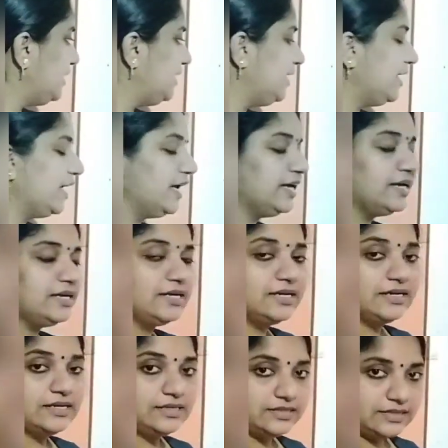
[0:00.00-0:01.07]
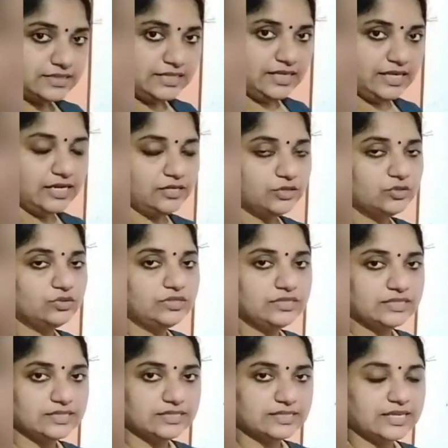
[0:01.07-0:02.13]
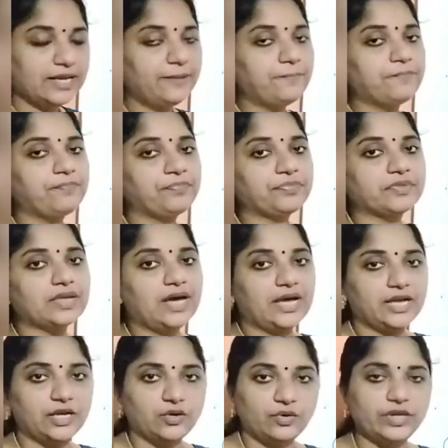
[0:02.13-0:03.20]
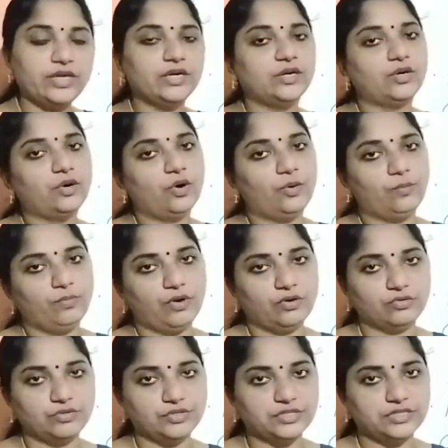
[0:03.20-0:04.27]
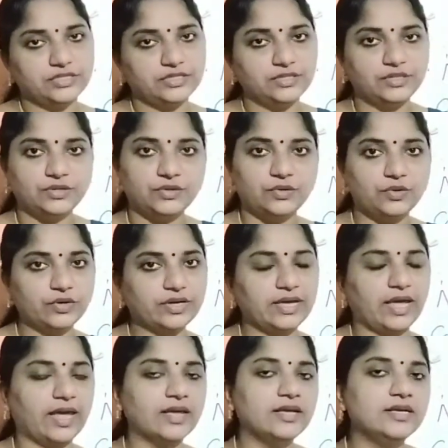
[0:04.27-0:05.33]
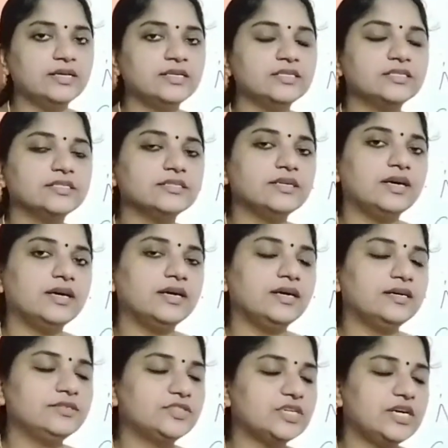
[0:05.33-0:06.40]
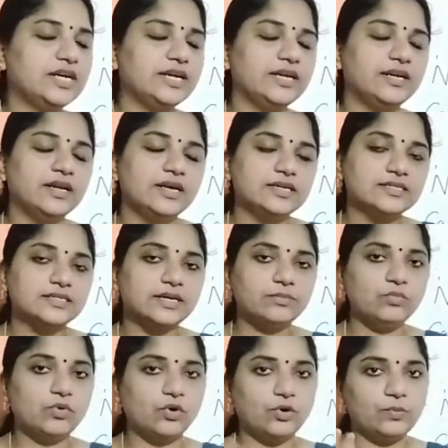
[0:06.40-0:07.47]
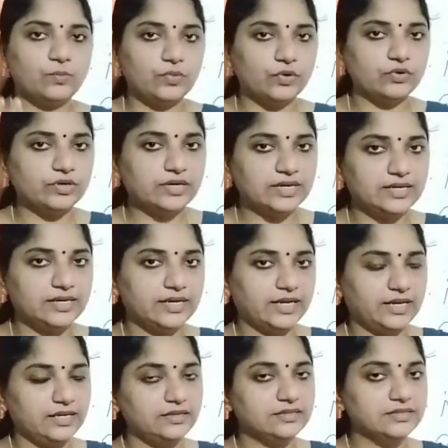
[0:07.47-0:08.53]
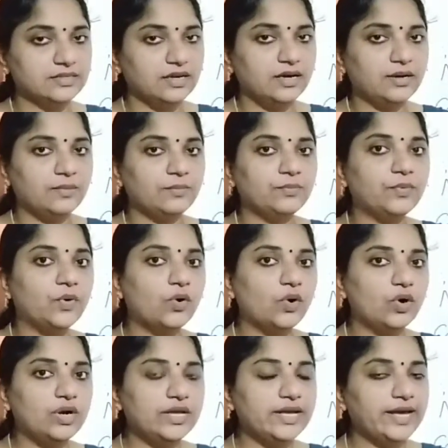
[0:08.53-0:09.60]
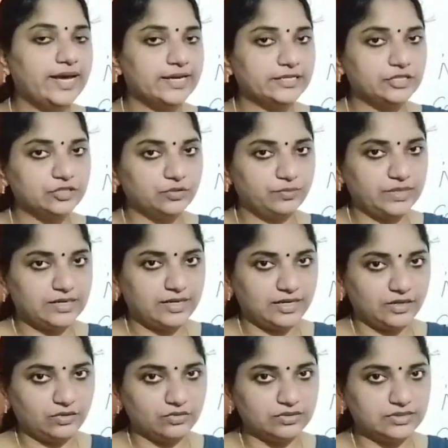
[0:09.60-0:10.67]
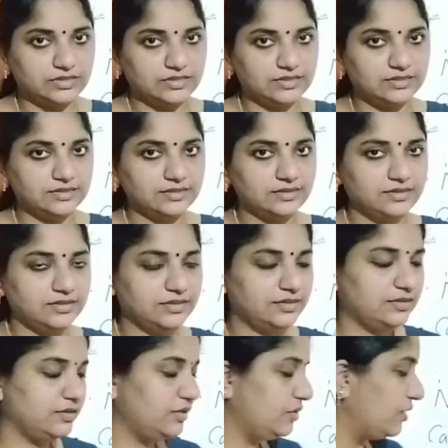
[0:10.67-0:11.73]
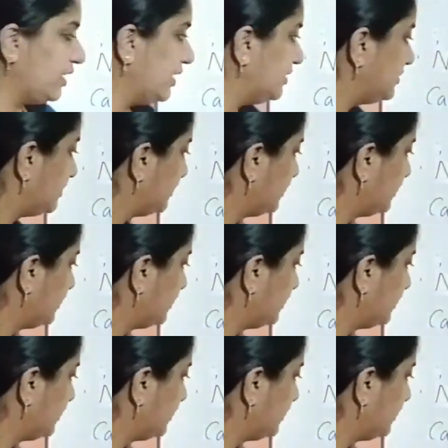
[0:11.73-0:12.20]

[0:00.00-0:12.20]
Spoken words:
CaCl2. This is a ionic compound. Okay. Children, some compound contains polyatomic ions. You can